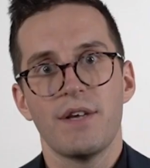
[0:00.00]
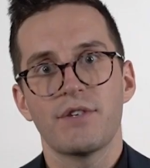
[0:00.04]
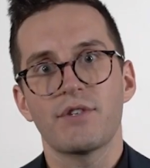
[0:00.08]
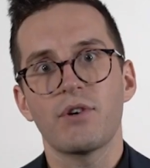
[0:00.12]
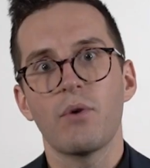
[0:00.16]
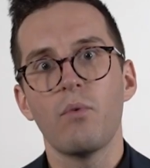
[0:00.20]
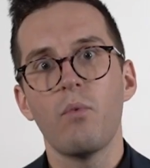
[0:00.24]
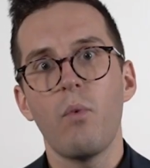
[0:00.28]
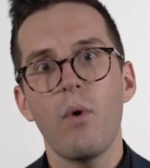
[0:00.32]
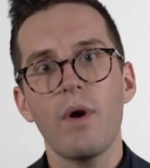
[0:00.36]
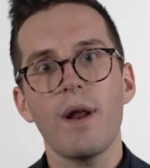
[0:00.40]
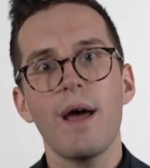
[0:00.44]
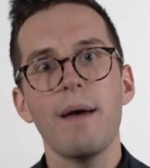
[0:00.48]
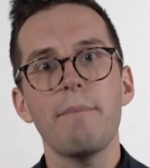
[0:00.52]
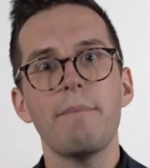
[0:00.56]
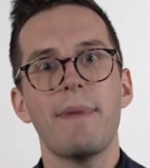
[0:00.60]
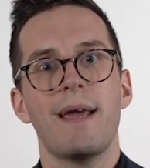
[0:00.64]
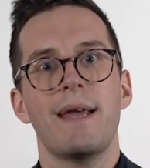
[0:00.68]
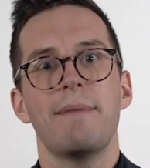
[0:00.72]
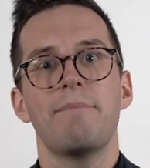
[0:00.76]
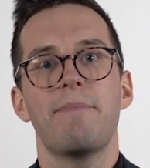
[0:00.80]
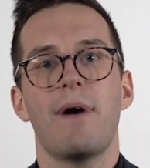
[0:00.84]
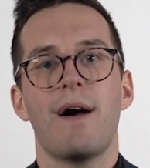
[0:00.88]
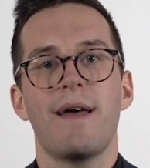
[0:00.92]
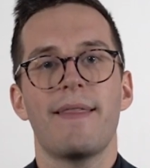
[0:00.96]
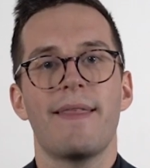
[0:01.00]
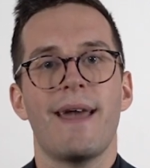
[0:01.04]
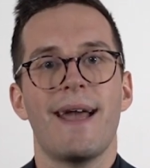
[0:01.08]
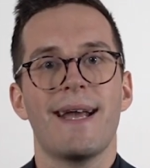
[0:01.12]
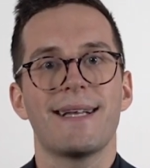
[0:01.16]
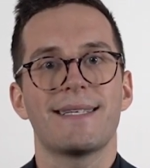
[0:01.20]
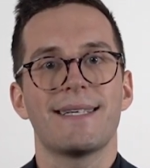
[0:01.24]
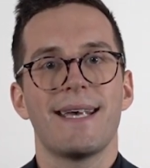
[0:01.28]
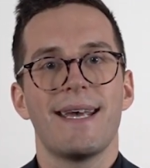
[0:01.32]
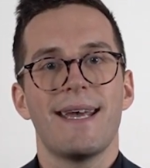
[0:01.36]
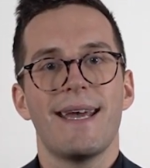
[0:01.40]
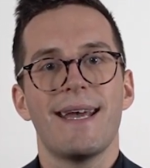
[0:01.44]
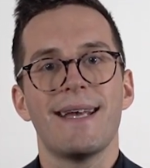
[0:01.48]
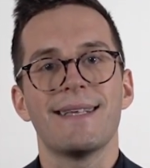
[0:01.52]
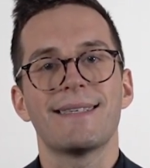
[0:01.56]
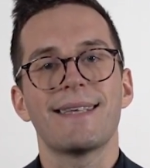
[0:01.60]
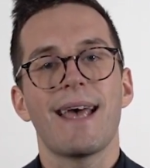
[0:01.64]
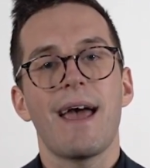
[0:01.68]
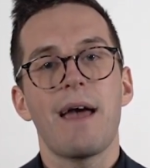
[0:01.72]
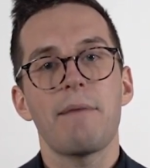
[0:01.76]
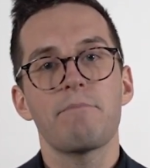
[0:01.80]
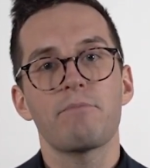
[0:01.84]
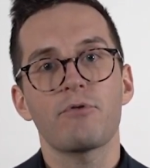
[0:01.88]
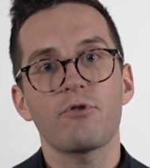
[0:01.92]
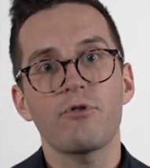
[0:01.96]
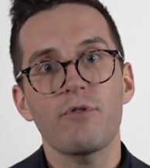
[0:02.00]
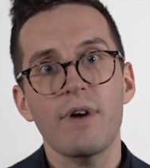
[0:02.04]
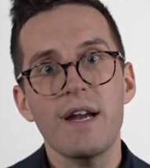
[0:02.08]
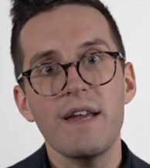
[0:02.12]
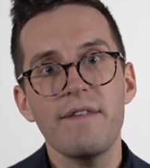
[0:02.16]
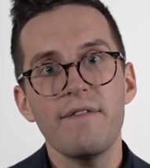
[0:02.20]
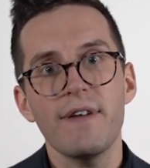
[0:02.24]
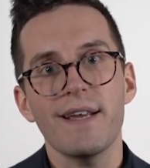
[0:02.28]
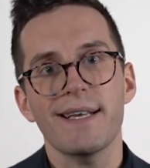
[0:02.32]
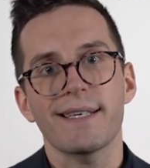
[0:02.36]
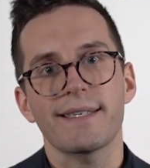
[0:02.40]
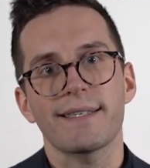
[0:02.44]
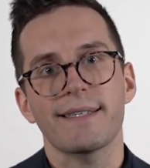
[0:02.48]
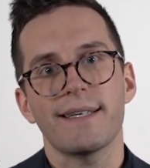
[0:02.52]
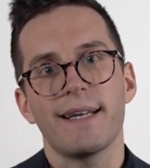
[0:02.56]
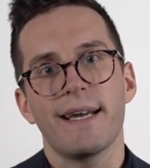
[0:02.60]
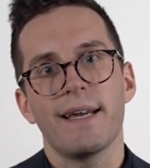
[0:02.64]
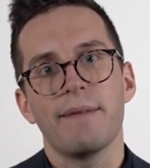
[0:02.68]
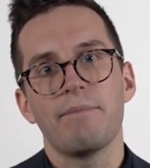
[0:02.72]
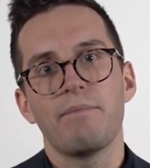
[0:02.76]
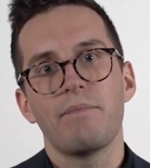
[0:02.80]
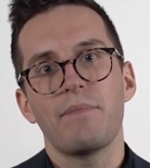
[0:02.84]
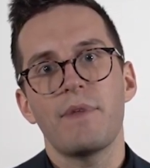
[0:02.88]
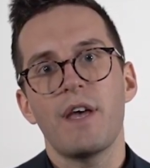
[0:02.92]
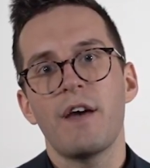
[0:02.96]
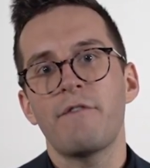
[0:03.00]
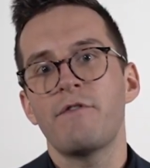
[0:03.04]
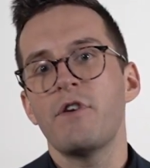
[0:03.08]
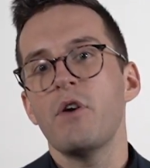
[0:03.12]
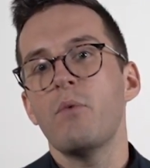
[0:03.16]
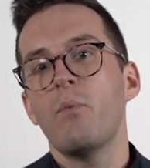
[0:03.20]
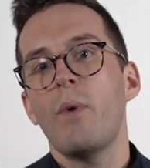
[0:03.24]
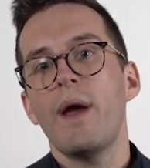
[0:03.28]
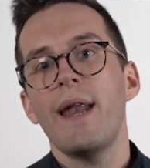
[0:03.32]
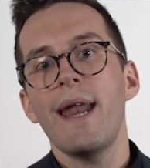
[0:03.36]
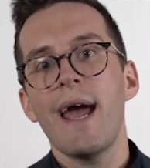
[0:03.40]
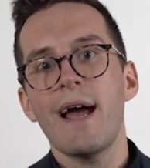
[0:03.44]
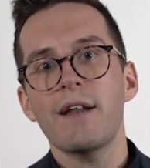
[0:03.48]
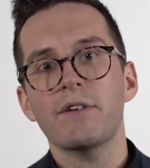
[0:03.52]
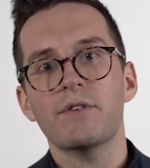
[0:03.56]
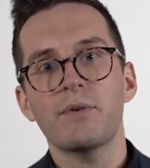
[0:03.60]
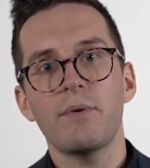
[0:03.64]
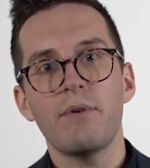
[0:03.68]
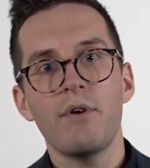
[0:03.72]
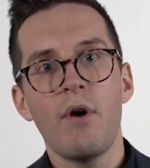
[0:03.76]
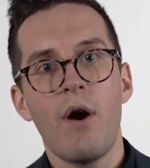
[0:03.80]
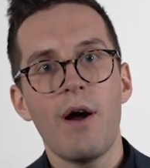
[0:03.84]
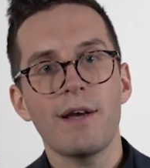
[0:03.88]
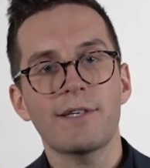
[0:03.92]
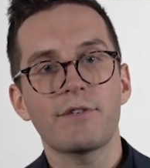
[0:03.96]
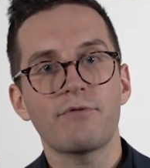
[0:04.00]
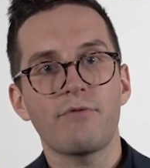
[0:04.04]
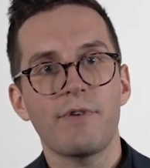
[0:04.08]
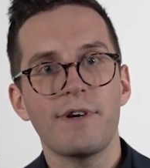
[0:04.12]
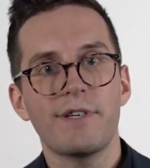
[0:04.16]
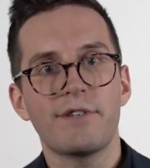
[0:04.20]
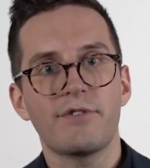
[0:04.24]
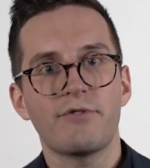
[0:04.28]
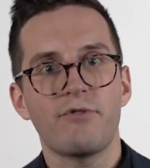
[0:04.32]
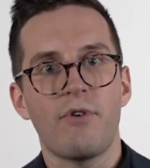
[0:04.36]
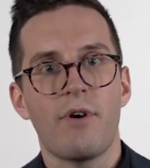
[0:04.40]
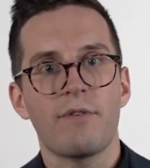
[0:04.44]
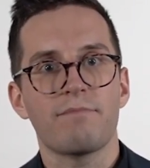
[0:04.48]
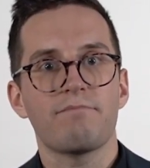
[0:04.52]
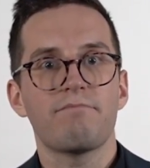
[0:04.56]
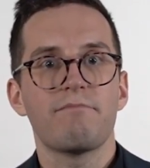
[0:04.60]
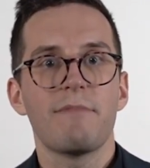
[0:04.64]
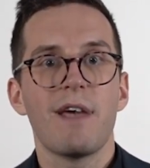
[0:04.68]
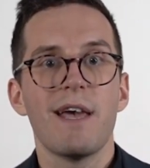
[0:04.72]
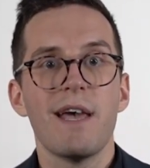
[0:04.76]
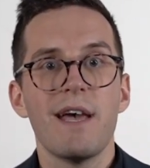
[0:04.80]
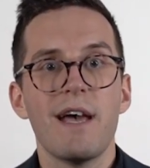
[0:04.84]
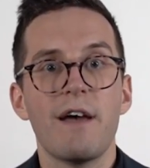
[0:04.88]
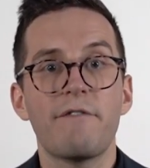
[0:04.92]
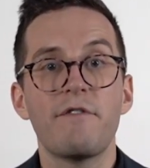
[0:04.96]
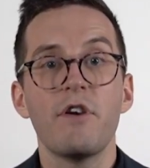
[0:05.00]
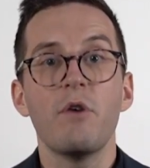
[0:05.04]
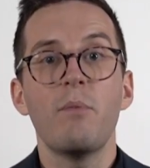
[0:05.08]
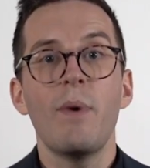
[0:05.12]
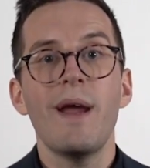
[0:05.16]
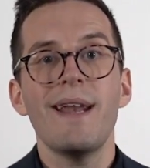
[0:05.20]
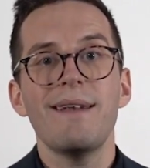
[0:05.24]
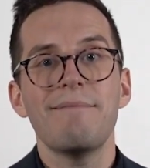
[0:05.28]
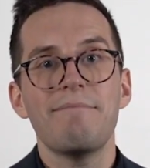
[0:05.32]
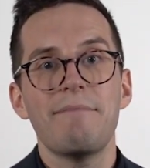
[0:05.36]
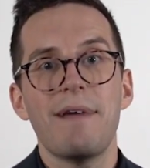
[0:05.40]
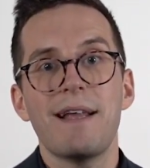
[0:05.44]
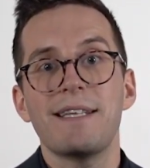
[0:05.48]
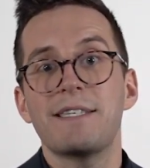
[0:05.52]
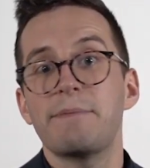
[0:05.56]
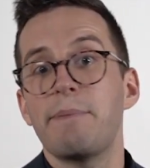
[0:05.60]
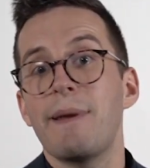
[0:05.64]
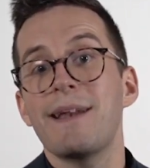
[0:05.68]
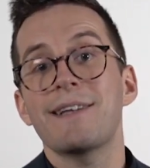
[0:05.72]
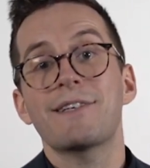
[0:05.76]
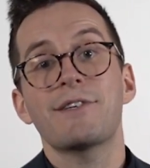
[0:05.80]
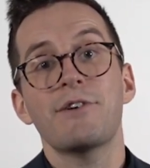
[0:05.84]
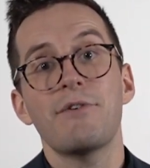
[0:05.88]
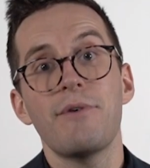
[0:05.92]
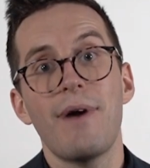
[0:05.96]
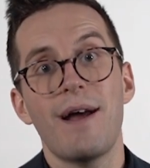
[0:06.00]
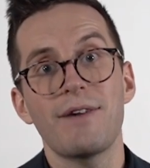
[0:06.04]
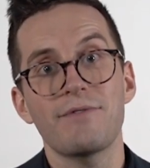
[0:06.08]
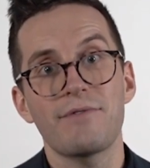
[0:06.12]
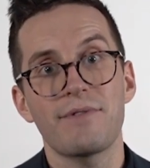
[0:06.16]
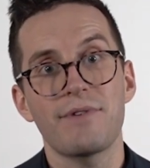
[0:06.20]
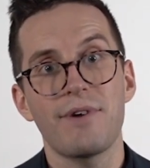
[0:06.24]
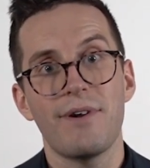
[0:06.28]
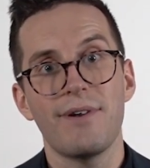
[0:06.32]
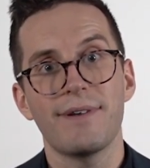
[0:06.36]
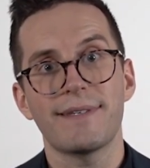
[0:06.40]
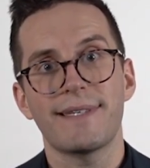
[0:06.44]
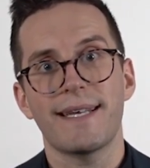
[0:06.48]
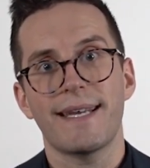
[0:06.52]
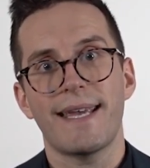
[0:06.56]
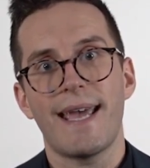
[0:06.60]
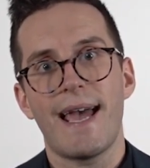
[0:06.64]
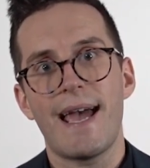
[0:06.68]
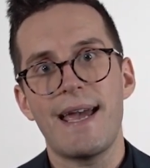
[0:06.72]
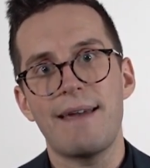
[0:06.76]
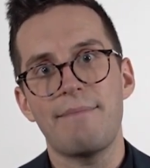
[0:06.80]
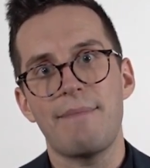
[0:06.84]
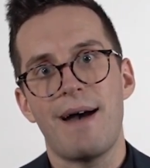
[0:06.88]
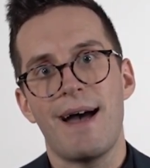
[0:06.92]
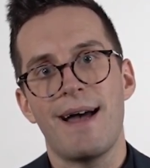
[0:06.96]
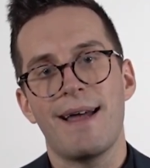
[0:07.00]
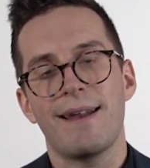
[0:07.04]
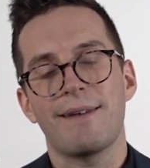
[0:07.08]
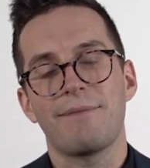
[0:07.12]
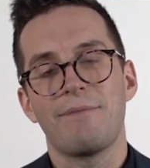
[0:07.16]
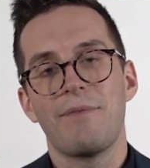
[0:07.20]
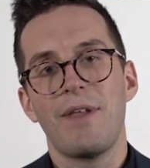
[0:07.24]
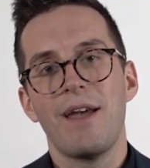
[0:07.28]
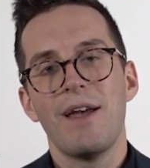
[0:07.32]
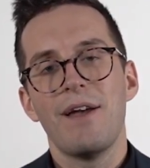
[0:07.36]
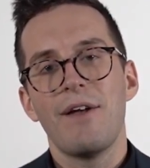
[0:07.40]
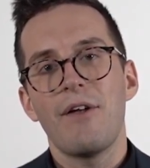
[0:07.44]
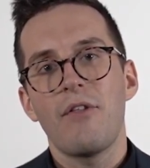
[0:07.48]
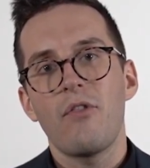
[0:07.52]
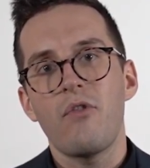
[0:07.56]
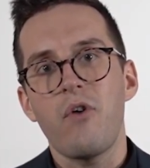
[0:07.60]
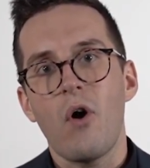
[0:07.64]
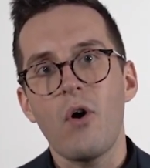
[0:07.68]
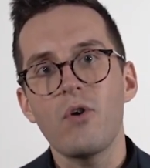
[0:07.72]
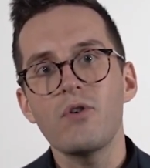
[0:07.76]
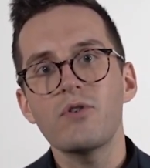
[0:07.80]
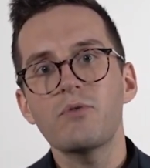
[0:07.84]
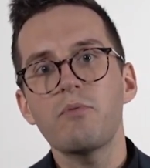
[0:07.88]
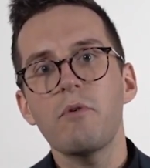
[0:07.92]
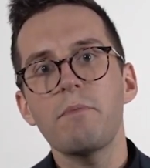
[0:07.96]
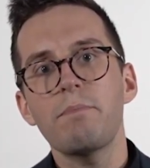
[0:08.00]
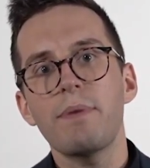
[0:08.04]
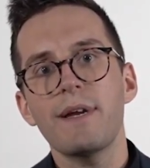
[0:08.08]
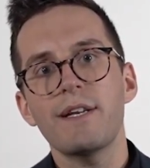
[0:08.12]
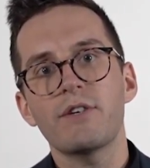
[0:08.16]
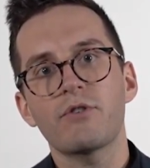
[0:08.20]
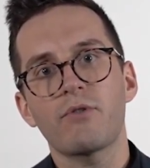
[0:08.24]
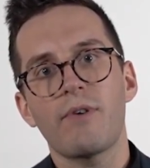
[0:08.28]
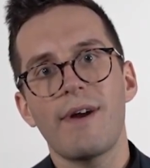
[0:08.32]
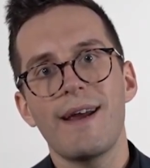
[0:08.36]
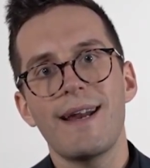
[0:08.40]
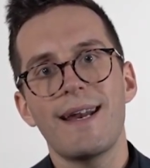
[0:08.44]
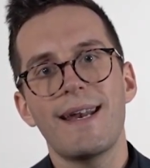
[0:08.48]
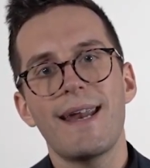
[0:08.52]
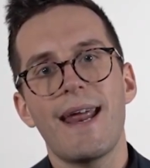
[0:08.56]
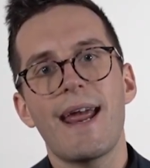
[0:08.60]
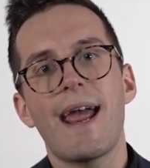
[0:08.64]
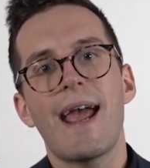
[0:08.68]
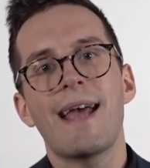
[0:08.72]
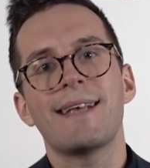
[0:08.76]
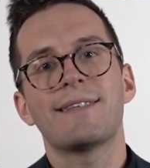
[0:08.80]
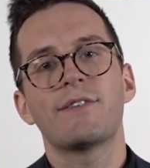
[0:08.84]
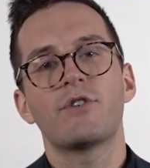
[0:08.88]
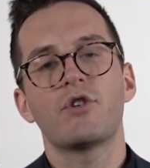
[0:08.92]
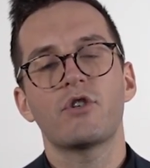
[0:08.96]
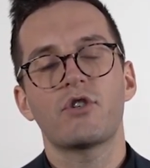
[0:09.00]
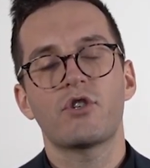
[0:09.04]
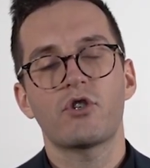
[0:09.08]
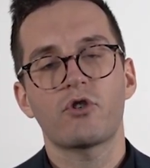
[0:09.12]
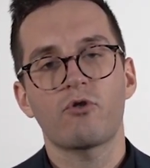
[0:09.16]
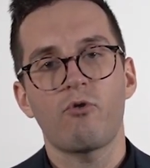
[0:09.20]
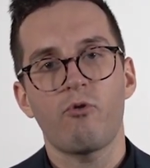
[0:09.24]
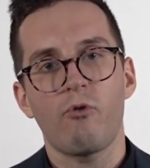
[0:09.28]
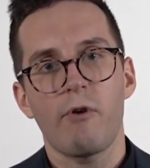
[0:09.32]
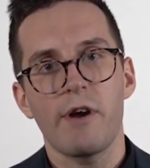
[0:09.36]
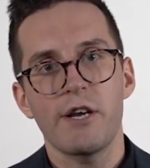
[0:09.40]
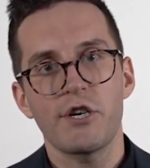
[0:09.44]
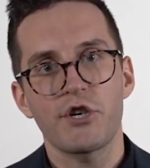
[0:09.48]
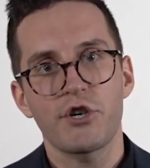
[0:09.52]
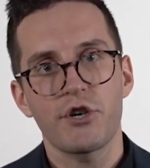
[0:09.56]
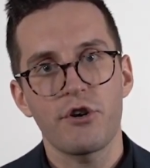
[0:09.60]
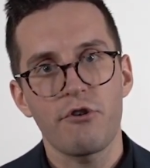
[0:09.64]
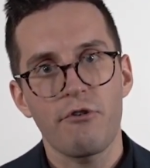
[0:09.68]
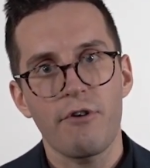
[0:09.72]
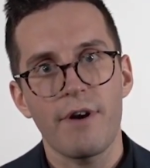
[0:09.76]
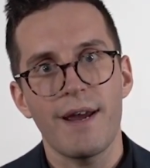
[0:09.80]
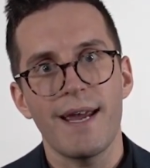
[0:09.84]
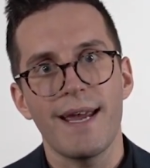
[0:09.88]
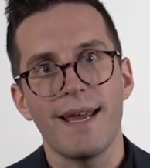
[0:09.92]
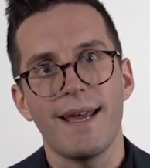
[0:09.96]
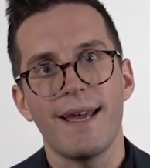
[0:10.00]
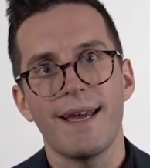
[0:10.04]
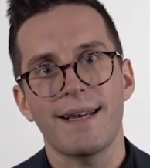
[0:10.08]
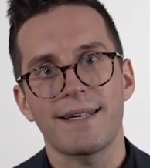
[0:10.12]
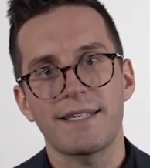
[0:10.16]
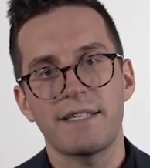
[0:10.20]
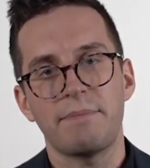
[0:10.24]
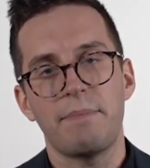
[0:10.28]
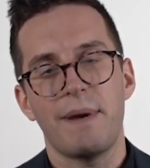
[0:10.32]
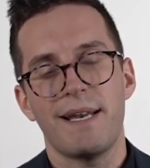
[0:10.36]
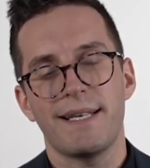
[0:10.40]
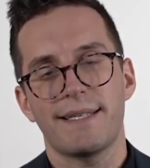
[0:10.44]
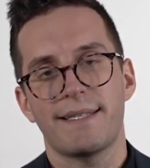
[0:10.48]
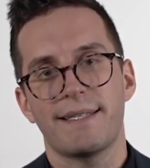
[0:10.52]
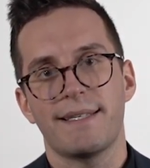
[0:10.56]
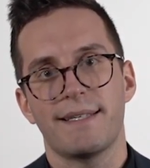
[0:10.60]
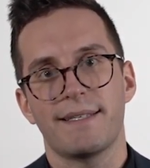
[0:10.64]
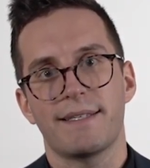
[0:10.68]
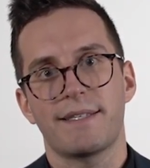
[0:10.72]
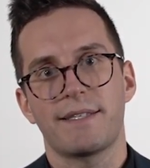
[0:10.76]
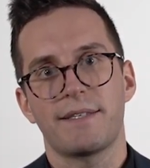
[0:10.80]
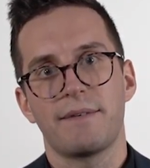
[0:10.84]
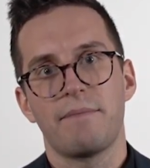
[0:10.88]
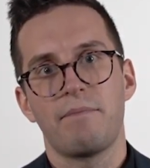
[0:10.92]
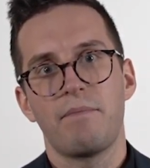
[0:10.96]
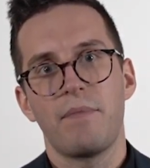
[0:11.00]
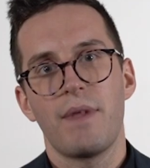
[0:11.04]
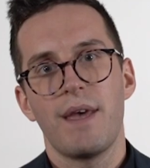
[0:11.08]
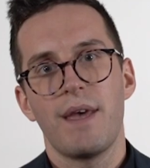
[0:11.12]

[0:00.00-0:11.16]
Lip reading: So what I mean by that is previously, if you went out to a nice restaurant, if you went and spent $200 at Kmart, those would be treated as discretionary expenses.